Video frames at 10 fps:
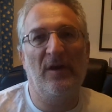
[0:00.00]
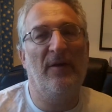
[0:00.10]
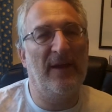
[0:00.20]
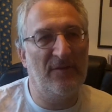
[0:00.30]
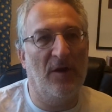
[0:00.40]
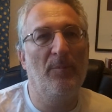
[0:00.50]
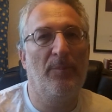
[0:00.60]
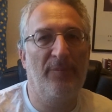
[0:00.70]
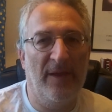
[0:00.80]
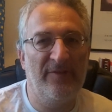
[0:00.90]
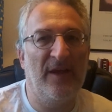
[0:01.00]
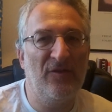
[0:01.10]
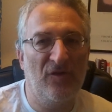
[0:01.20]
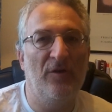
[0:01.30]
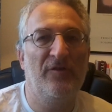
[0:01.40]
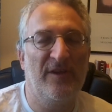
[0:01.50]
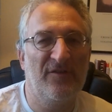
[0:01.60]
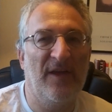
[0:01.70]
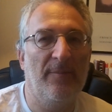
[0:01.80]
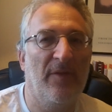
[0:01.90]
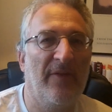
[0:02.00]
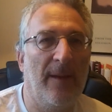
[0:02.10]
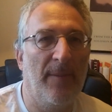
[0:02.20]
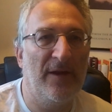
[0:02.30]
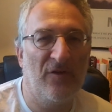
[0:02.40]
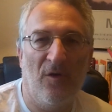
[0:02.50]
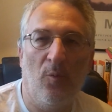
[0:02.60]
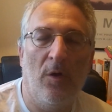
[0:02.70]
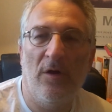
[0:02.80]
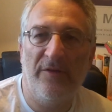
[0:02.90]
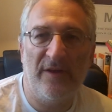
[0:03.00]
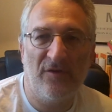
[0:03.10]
You know, they don't accept that makes her worthy